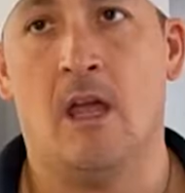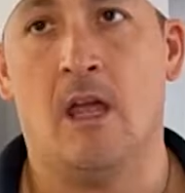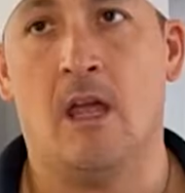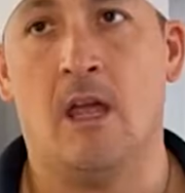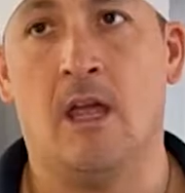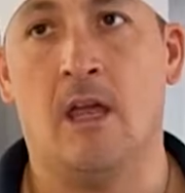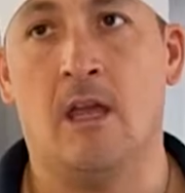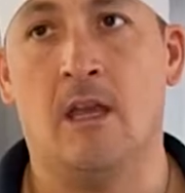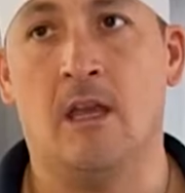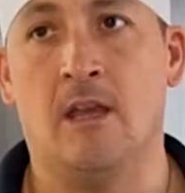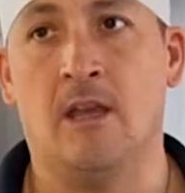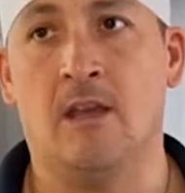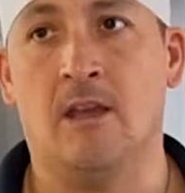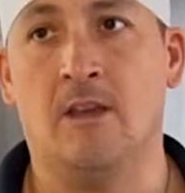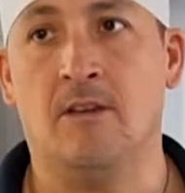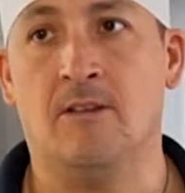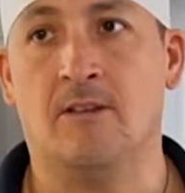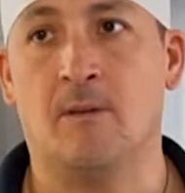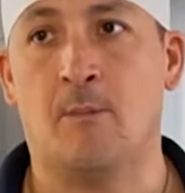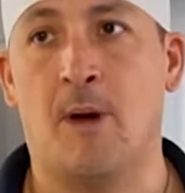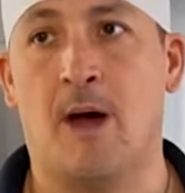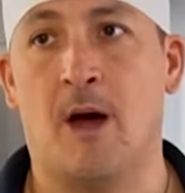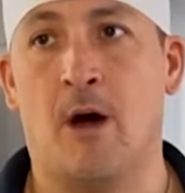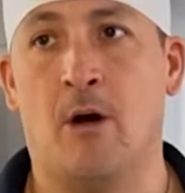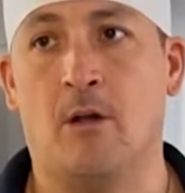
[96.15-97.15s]
it
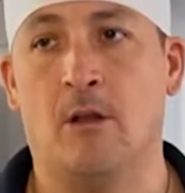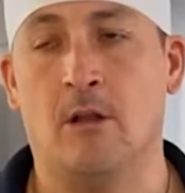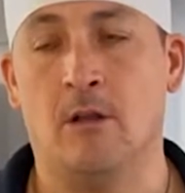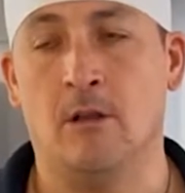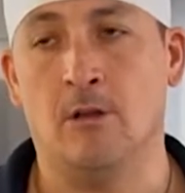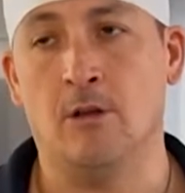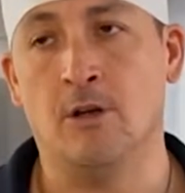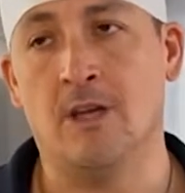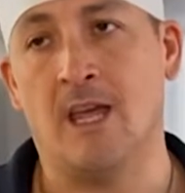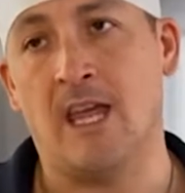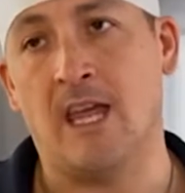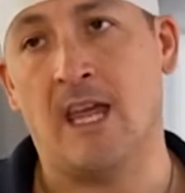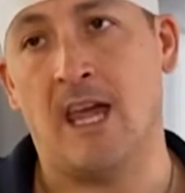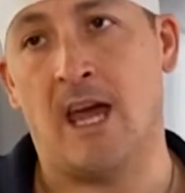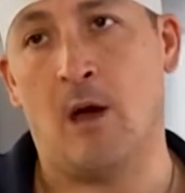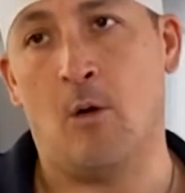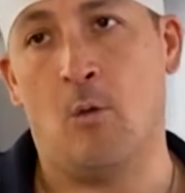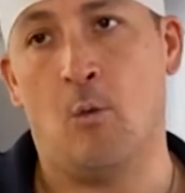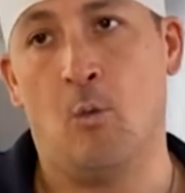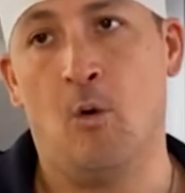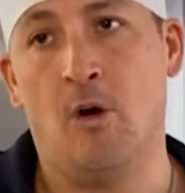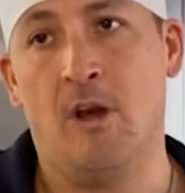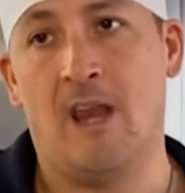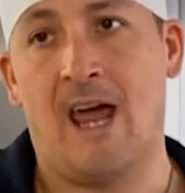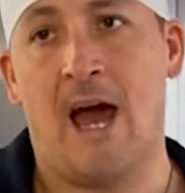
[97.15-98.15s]
is about looking
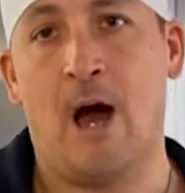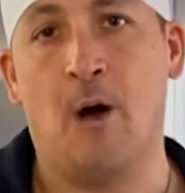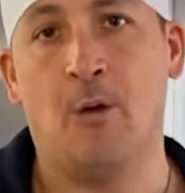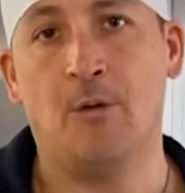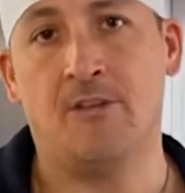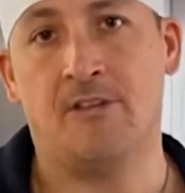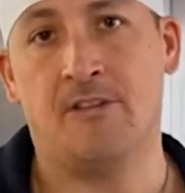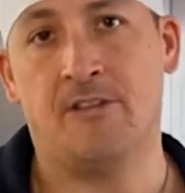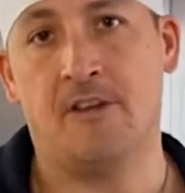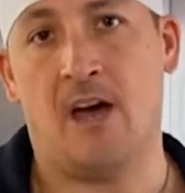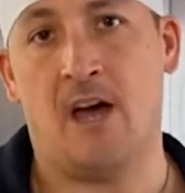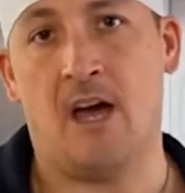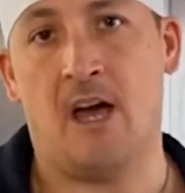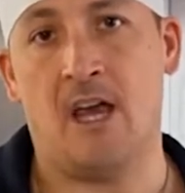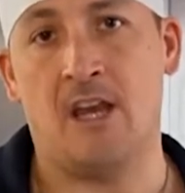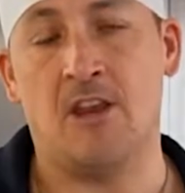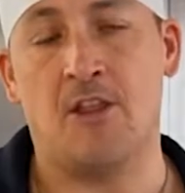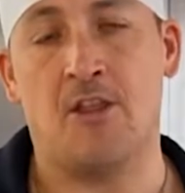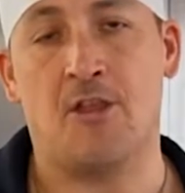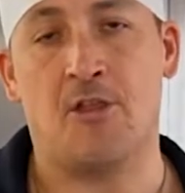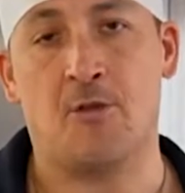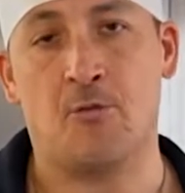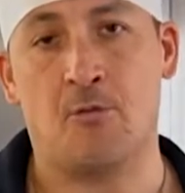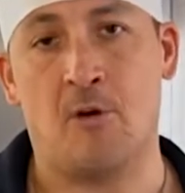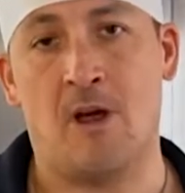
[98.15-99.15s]
at what
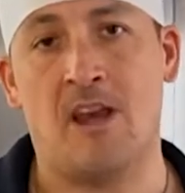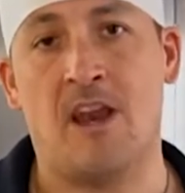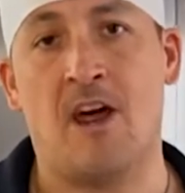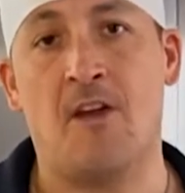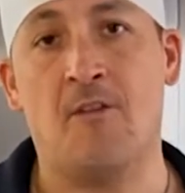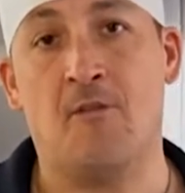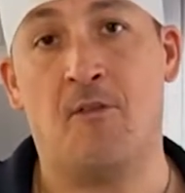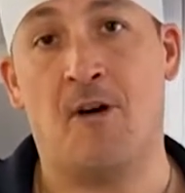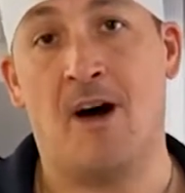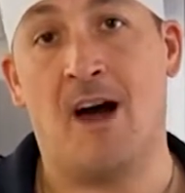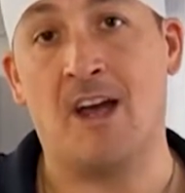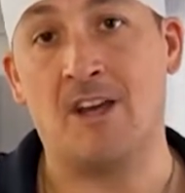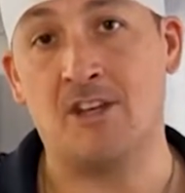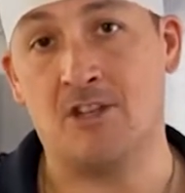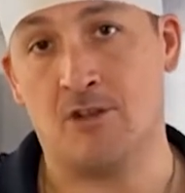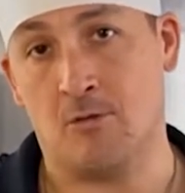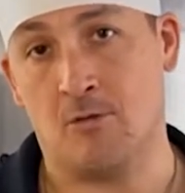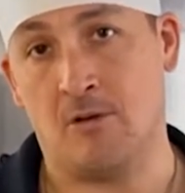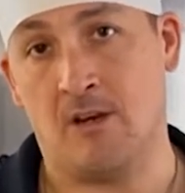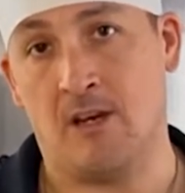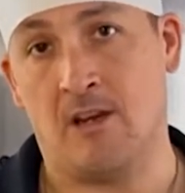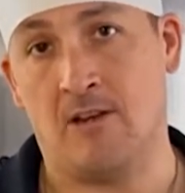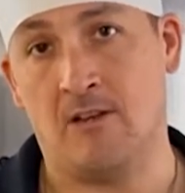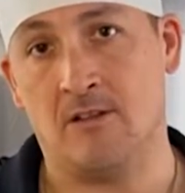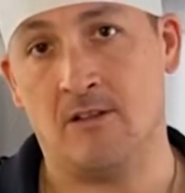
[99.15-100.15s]
outside threat
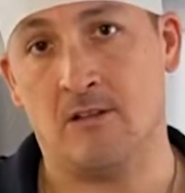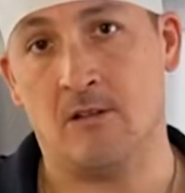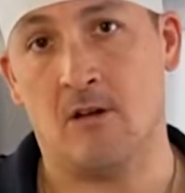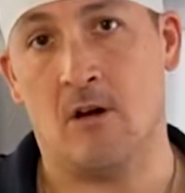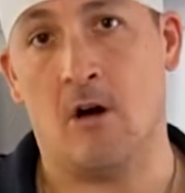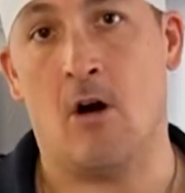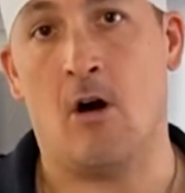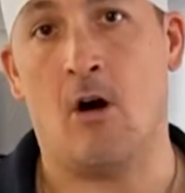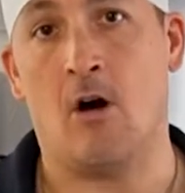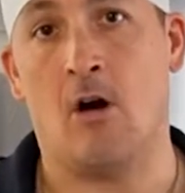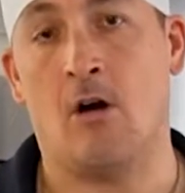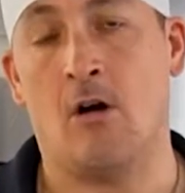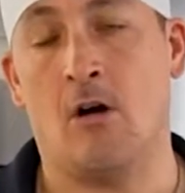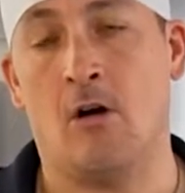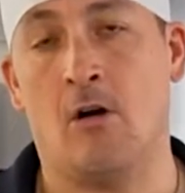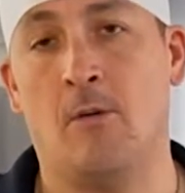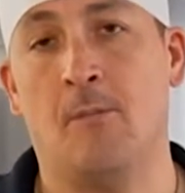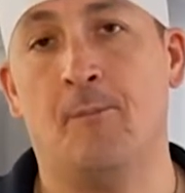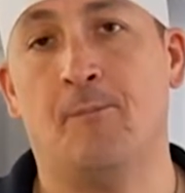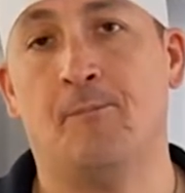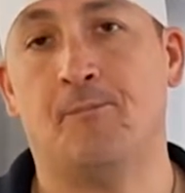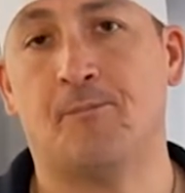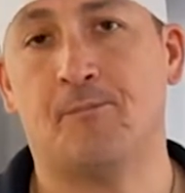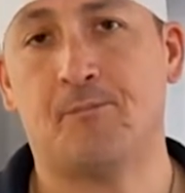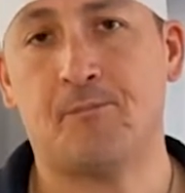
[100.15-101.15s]
advisories are